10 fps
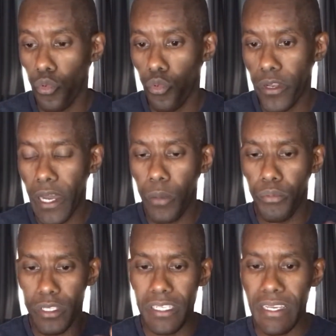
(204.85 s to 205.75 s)
without
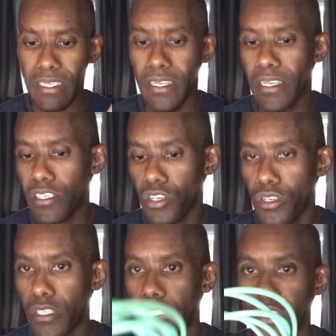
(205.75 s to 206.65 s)
protecting it, it's going to
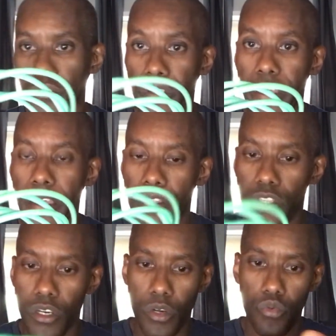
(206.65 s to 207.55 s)
deteriorate
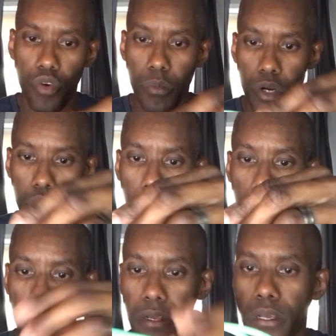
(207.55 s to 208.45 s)
the rubber
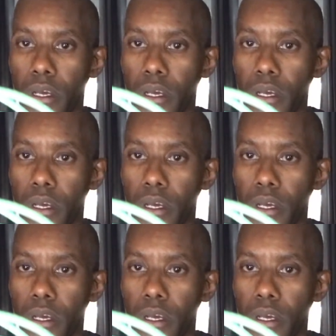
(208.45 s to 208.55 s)
coating